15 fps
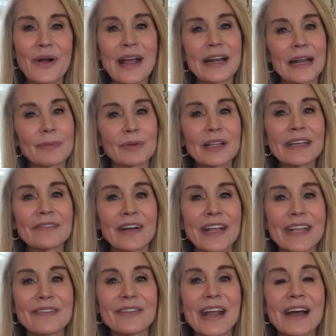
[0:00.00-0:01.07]
and I believe
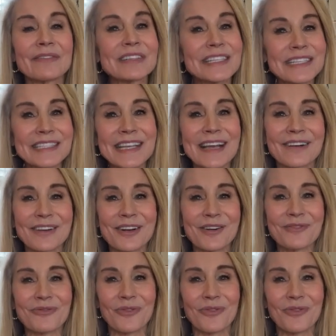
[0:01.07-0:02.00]
I even have a discount code